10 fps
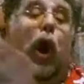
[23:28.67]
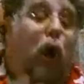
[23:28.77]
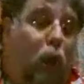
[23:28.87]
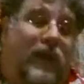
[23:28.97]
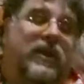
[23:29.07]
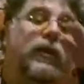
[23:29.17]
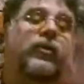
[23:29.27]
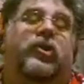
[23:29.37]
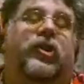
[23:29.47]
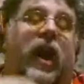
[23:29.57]
with the
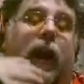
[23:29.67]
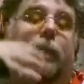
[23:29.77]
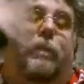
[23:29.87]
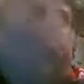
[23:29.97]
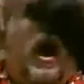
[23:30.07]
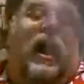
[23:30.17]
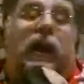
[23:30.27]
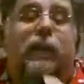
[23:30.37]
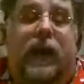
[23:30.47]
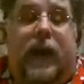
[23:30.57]
same body
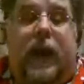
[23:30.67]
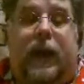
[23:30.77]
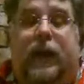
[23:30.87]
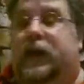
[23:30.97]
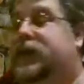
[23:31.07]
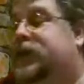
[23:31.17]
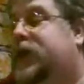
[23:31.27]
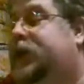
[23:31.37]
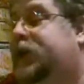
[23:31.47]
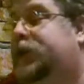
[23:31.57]
mechanics that
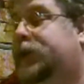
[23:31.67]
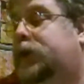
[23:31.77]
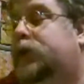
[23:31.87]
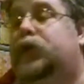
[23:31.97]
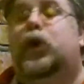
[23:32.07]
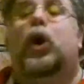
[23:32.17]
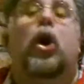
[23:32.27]
she's used.